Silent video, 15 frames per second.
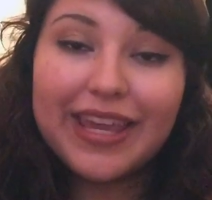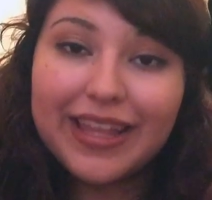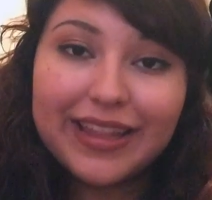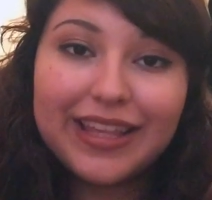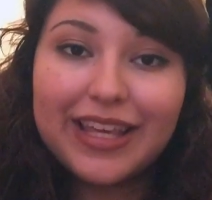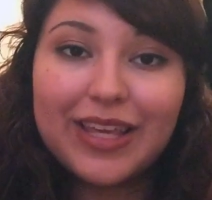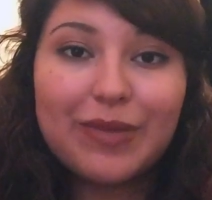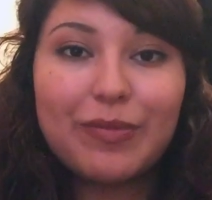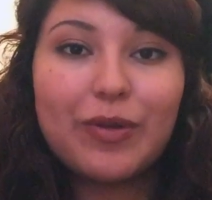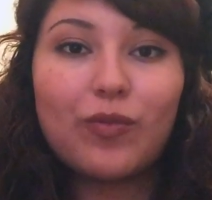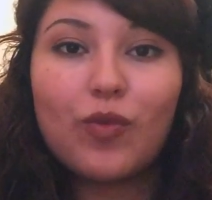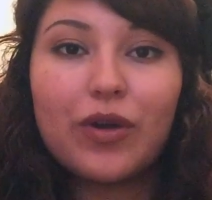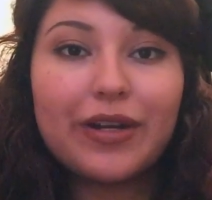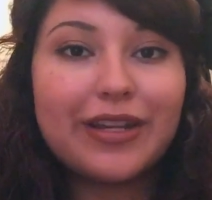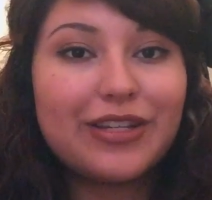lately
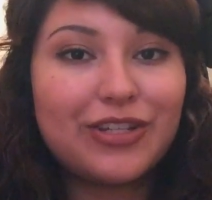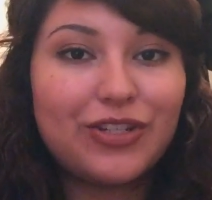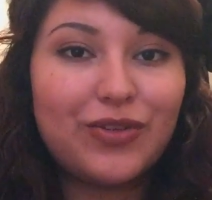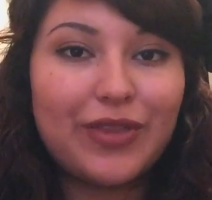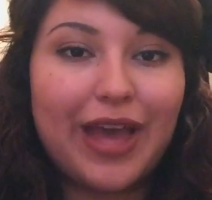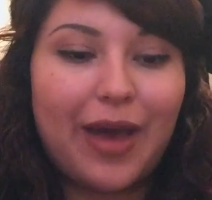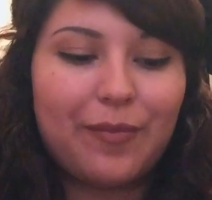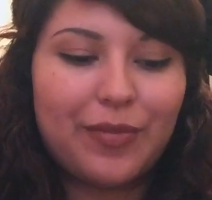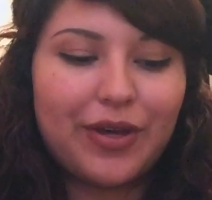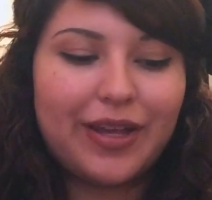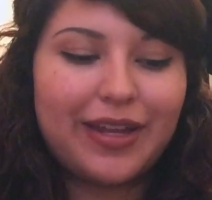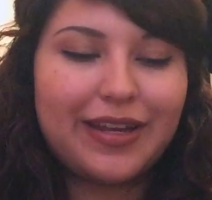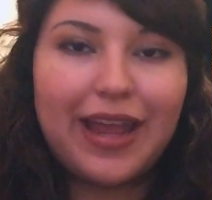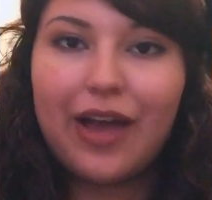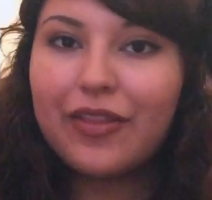been wanting to do that,
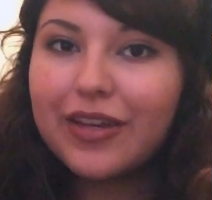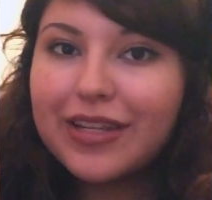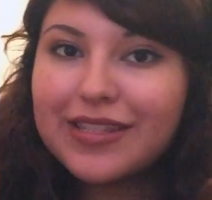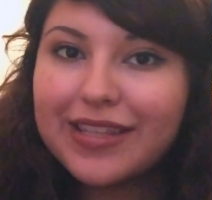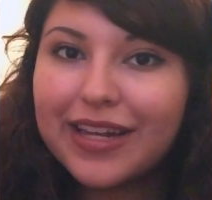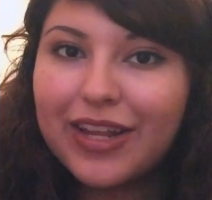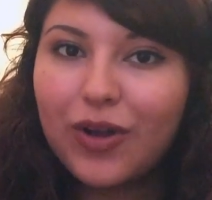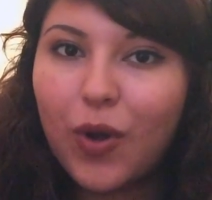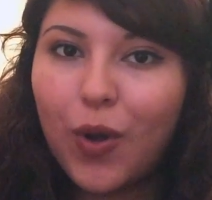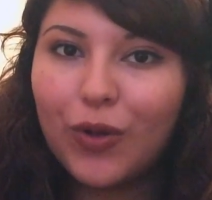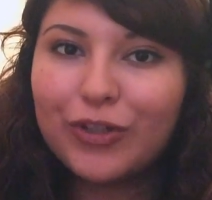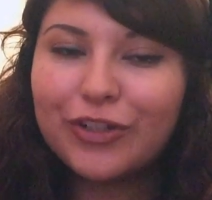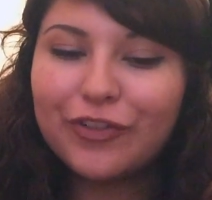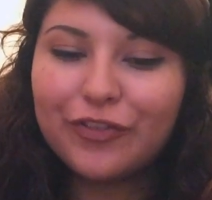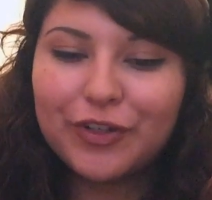but now that it's getting colder,